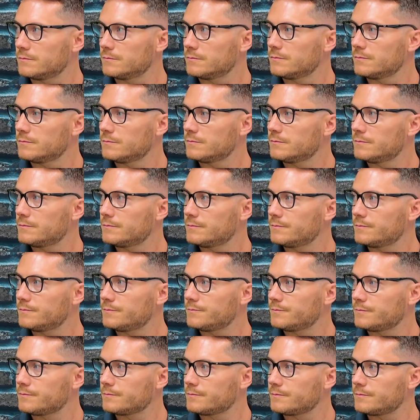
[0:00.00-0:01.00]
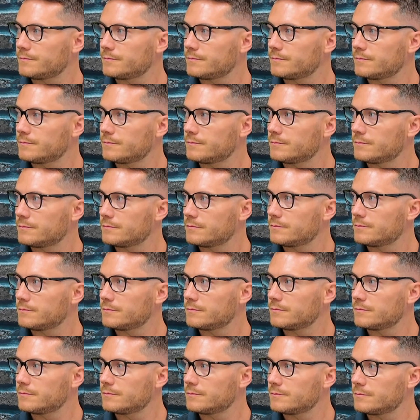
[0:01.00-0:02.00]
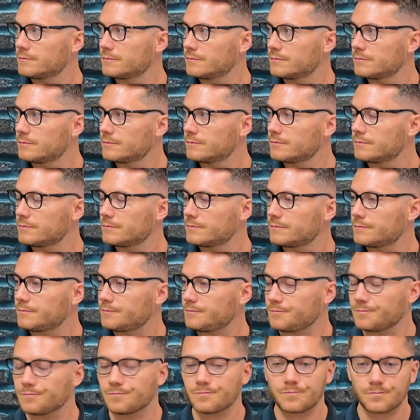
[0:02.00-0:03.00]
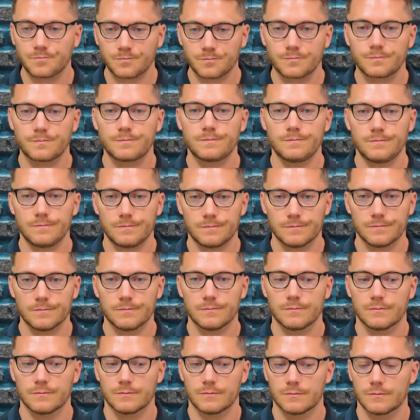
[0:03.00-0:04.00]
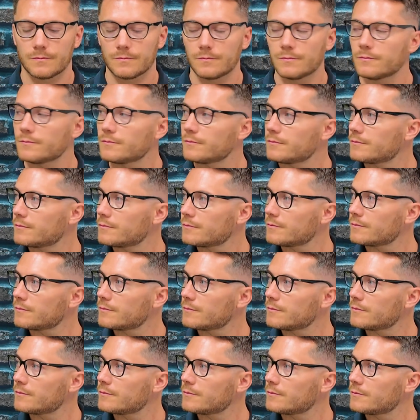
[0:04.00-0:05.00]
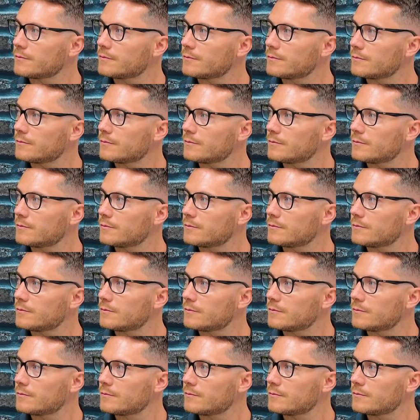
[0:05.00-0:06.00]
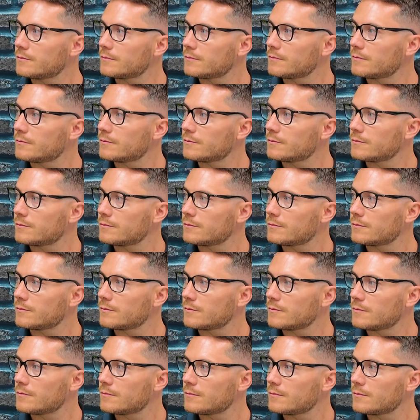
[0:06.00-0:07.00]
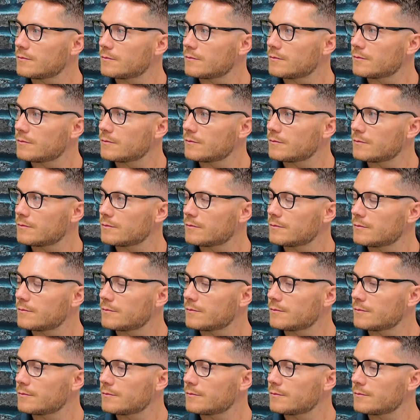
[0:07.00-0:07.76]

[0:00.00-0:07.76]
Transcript: This person isn't speaking.